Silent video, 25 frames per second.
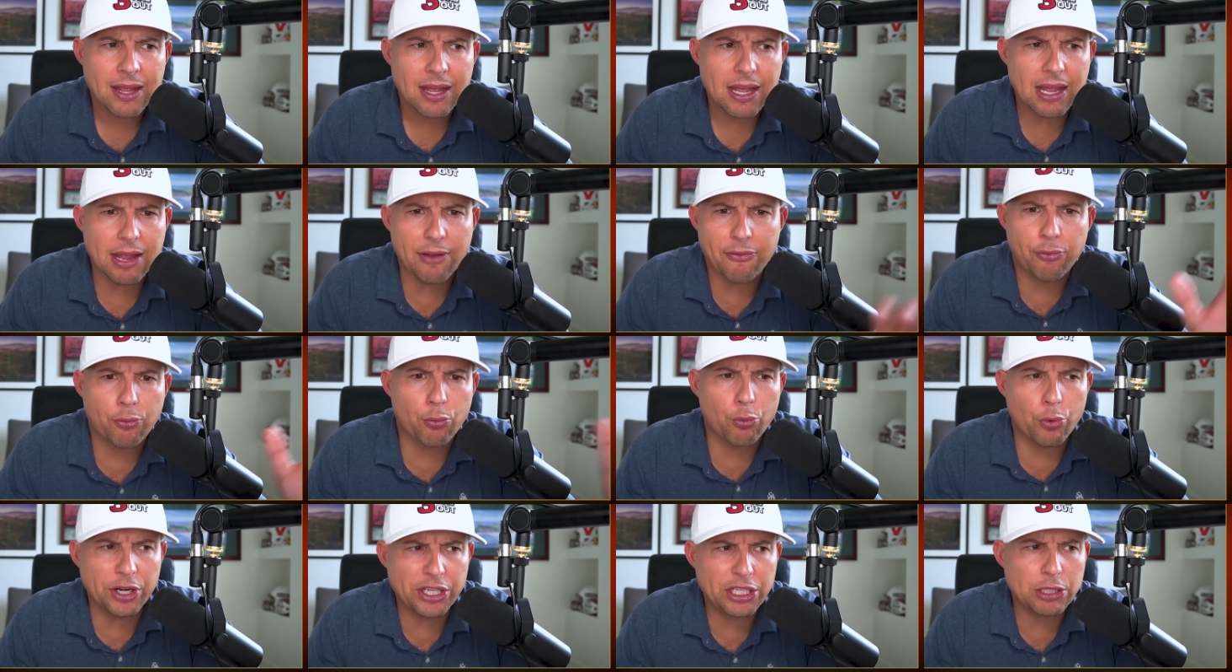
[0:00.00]
if
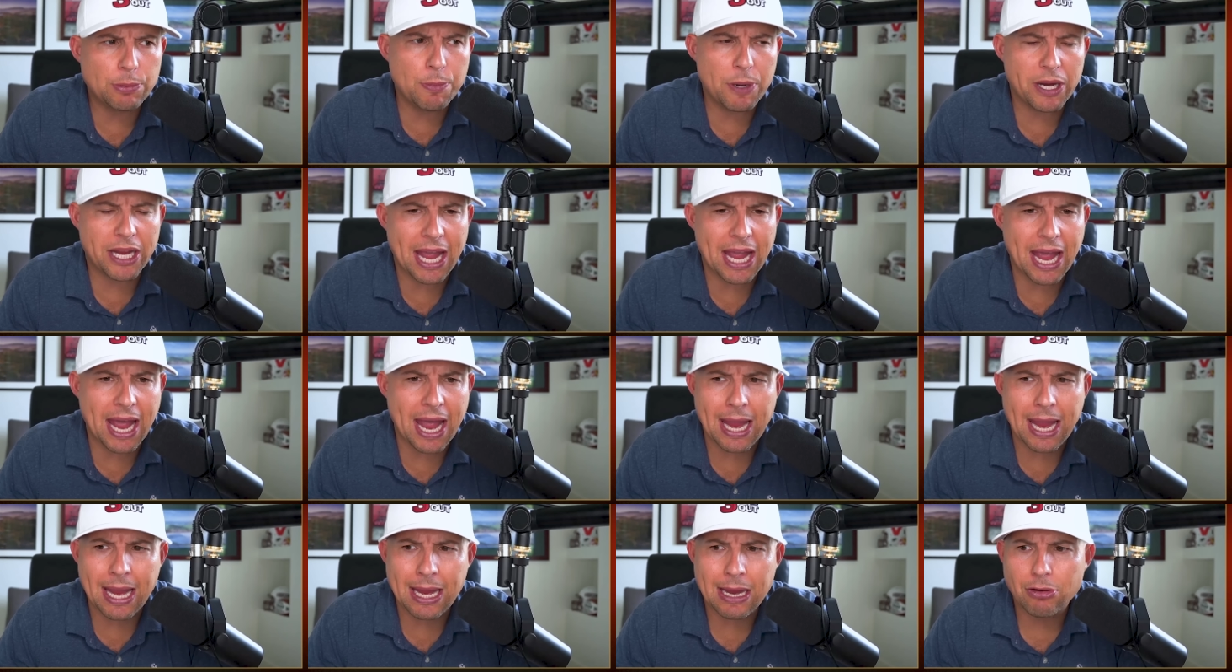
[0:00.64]
Rich
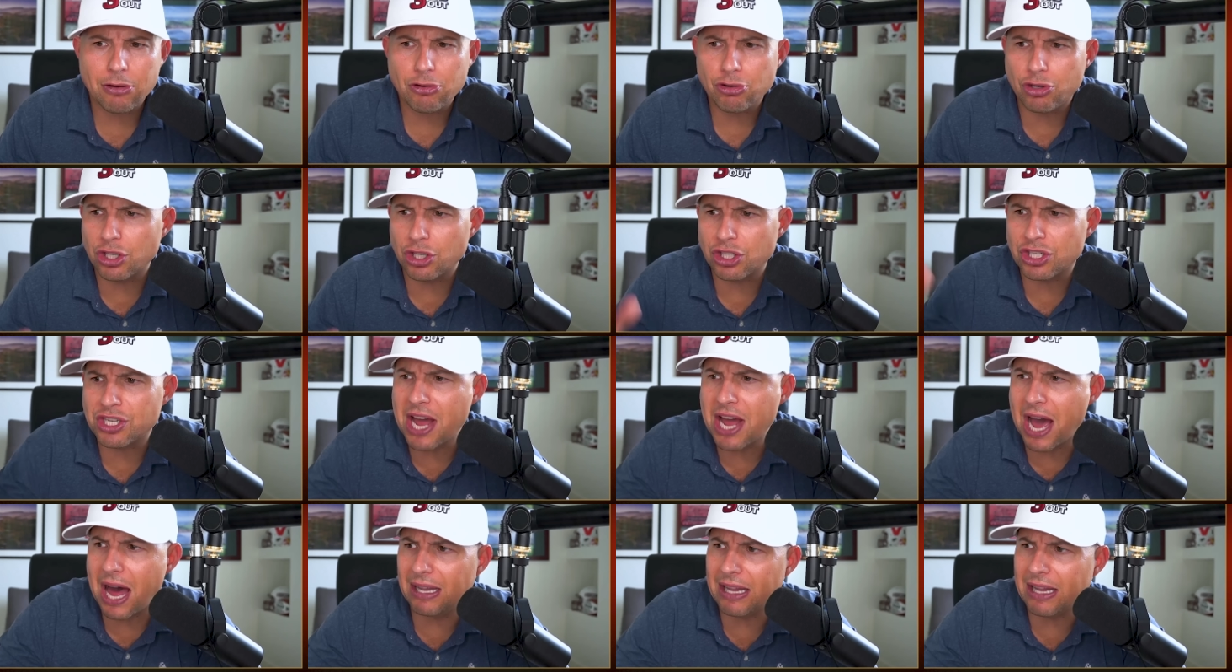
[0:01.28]
McKay does
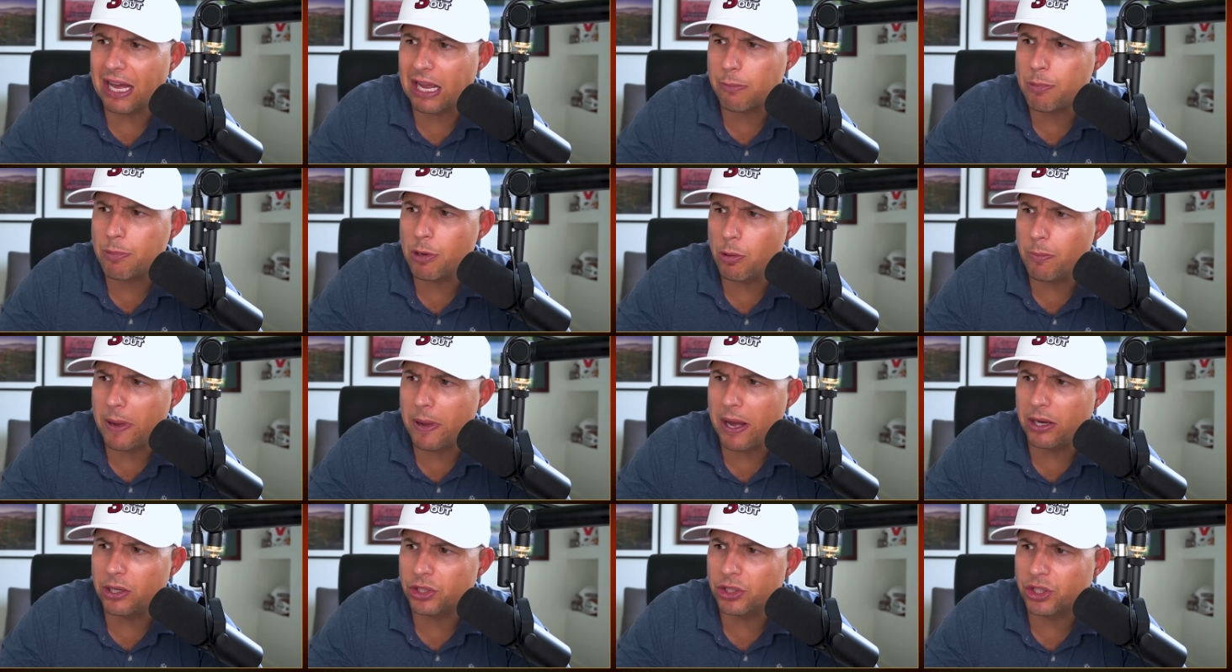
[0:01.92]
not like Bill
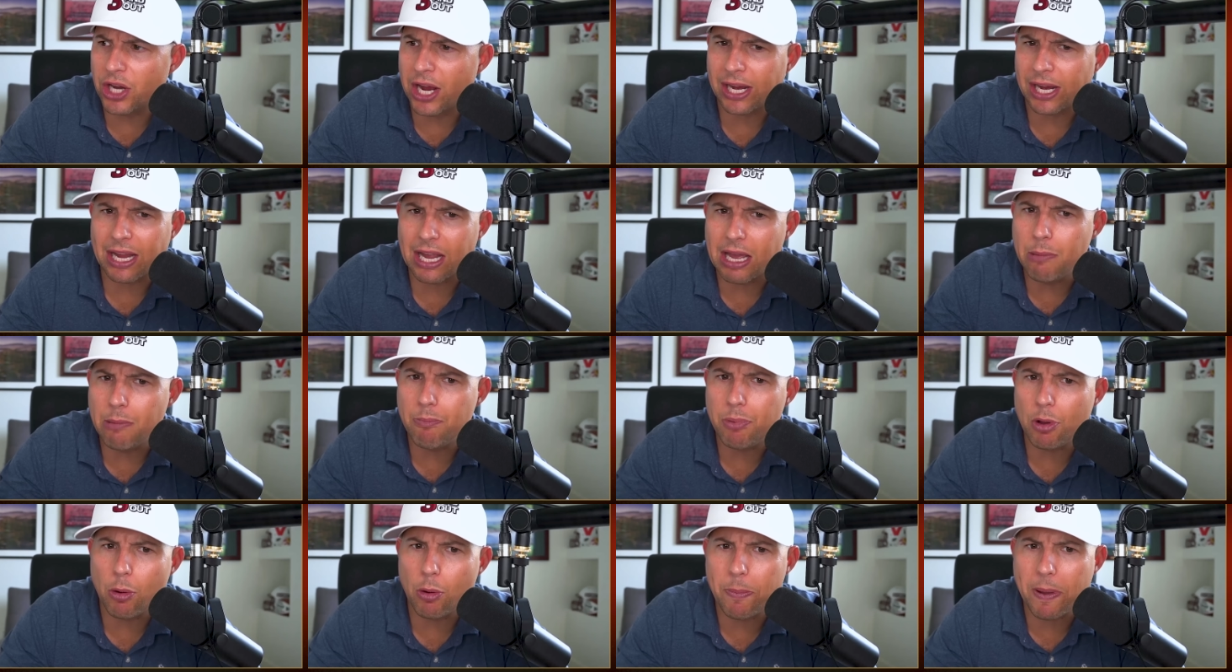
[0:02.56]
Belichick
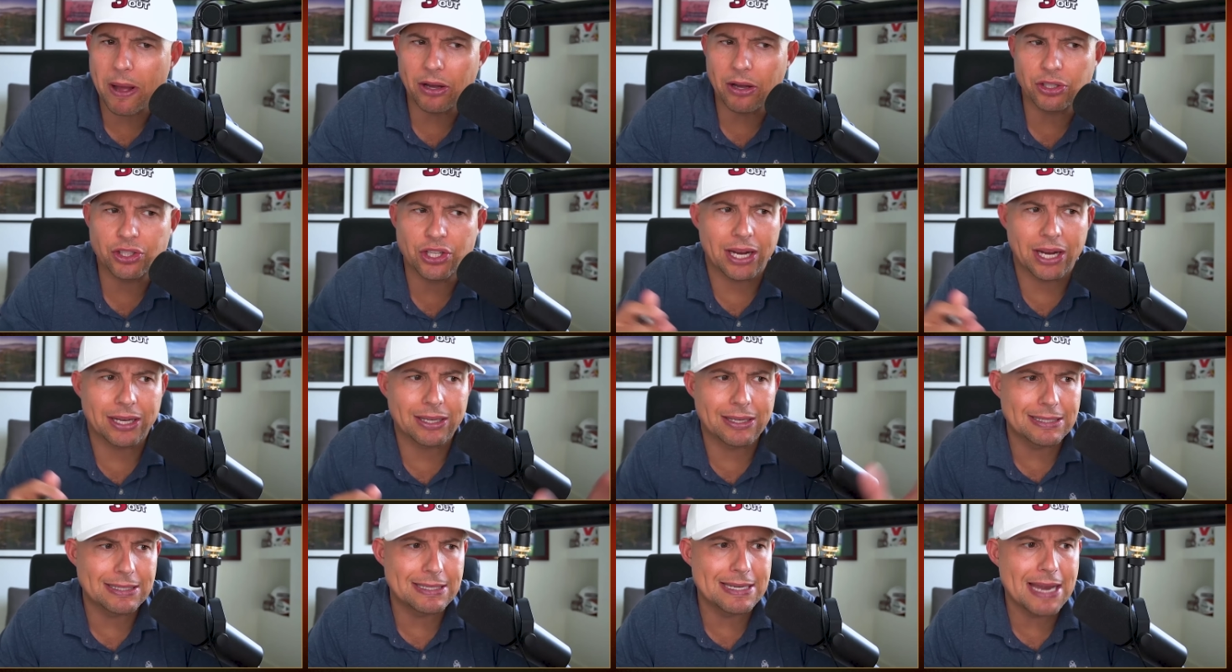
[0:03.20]
and Bill
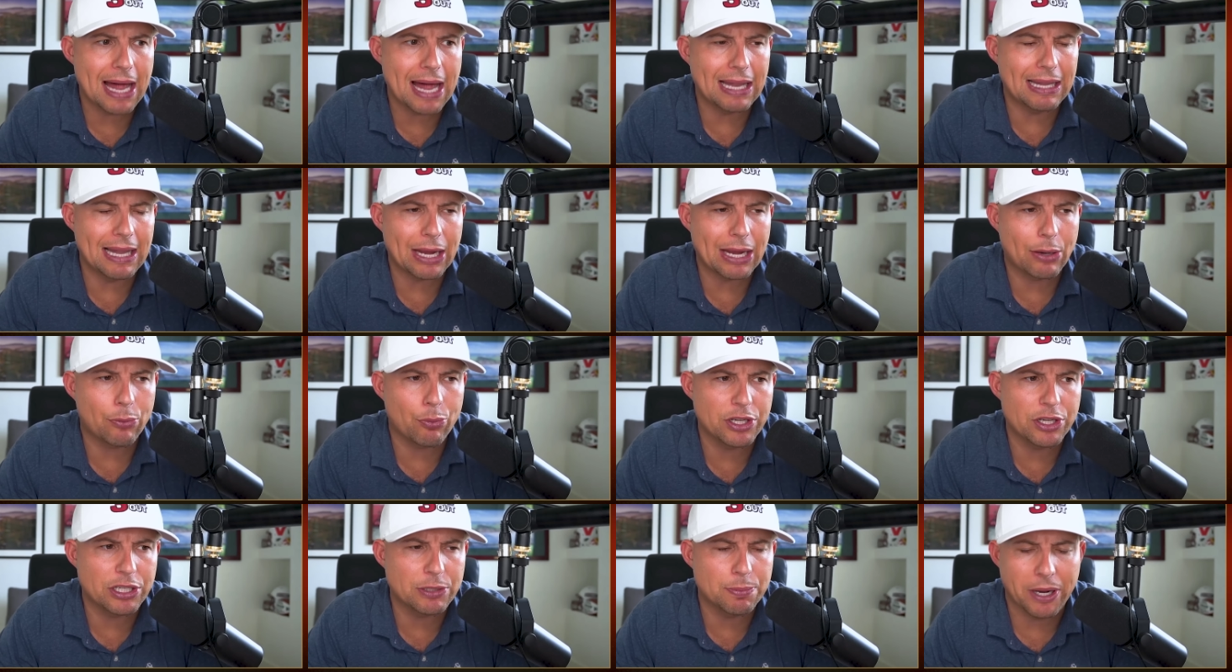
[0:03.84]
Belichick does not like
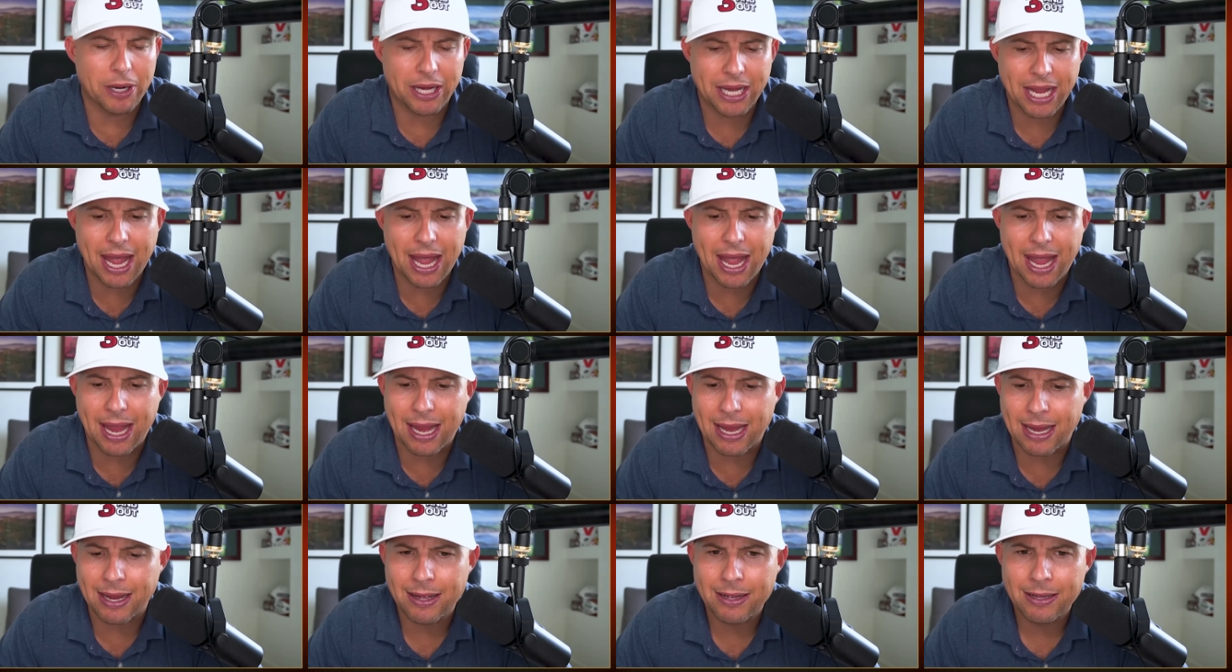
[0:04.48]
Rich
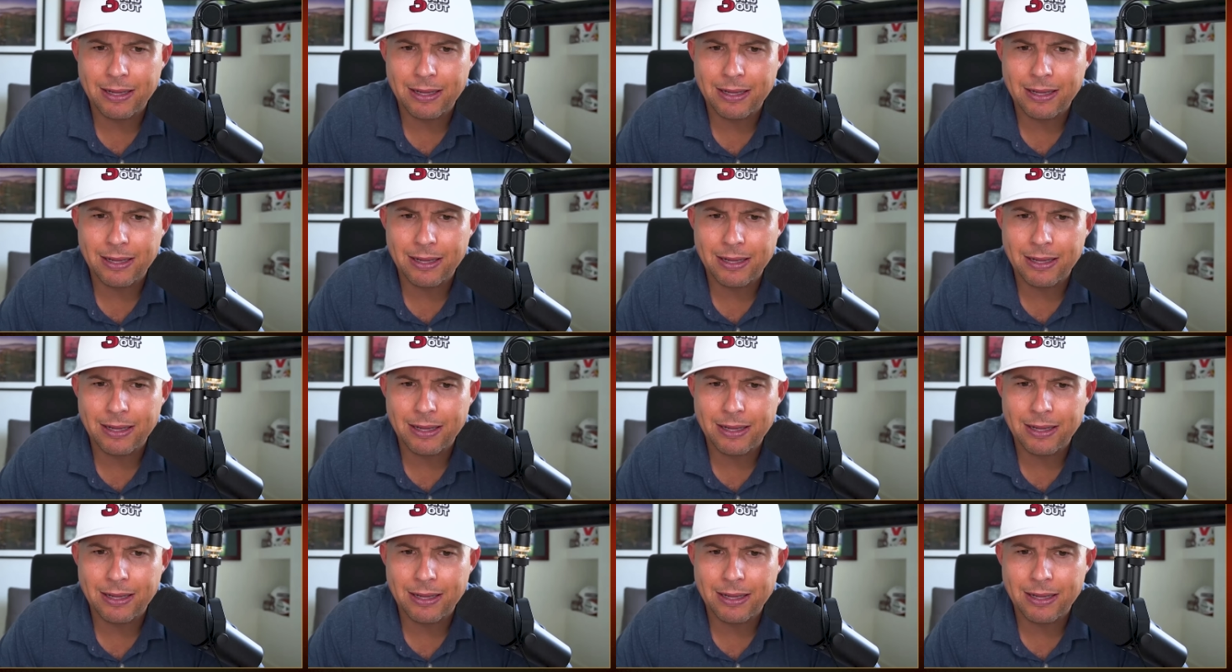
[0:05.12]
McKay,